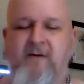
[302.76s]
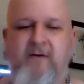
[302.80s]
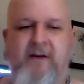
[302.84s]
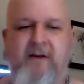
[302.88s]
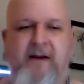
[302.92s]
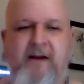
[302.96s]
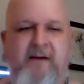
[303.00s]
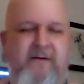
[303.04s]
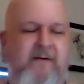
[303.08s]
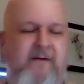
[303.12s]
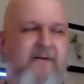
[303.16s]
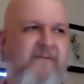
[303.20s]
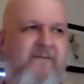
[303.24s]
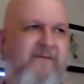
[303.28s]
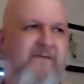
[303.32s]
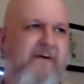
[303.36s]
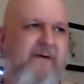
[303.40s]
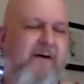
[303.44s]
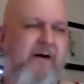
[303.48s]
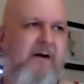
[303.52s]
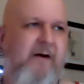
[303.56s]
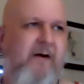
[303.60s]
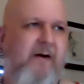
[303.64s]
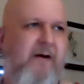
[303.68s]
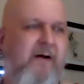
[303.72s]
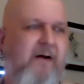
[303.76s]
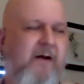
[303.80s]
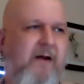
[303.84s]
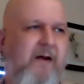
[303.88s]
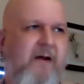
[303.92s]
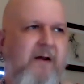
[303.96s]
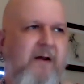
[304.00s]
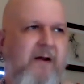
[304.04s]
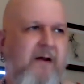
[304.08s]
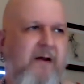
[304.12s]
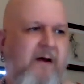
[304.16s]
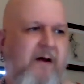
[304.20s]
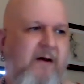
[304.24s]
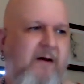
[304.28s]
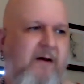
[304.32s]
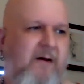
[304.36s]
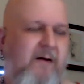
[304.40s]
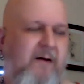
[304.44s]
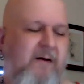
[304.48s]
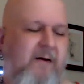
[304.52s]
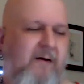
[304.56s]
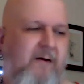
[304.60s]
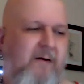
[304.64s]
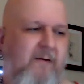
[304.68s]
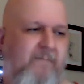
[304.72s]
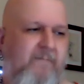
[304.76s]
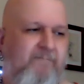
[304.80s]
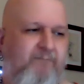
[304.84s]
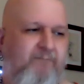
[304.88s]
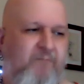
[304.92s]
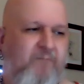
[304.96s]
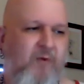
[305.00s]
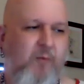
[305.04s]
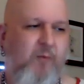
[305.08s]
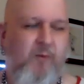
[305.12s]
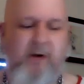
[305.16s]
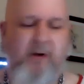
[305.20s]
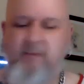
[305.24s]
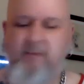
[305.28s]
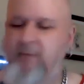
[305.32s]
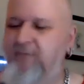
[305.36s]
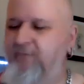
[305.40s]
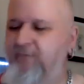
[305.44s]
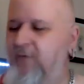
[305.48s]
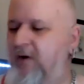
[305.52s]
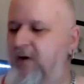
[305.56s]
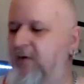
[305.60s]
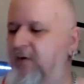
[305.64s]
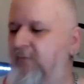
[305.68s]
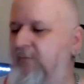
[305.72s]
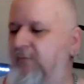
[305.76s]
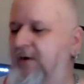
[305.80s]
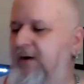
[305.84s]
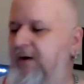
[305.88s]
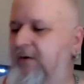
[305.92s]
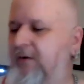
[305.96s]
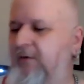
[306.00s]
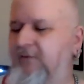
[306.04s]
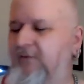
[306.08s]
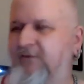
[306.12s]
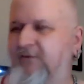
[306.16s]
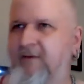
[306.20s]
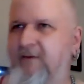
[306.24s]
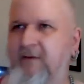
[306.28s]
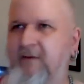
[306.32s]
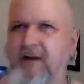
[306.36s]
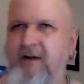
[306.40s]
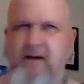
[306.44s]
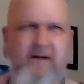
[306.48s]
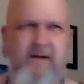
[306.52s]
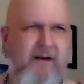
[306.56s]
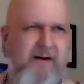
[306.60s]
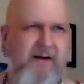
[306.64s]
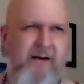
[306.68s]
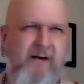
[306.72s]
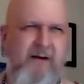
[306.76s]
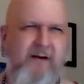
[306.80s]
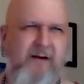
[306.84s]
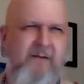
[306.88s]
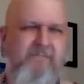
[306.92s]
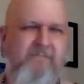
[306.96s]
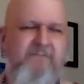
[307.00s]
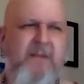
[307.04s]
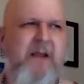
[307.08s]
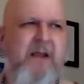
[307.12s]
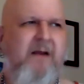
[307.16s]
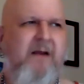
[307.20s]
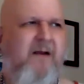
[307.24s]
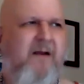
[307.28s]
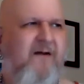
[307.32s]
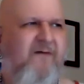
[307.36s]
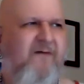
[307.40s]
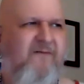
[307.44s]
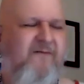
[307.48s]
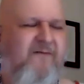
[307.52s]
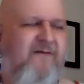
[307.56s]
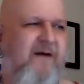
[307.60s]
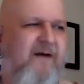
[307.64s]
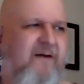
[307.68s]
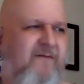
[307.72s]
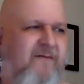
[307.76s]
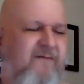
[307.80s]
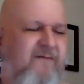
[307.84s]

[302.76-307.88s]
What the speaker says: Like there's the one with Ryan Reynolds. He had like a six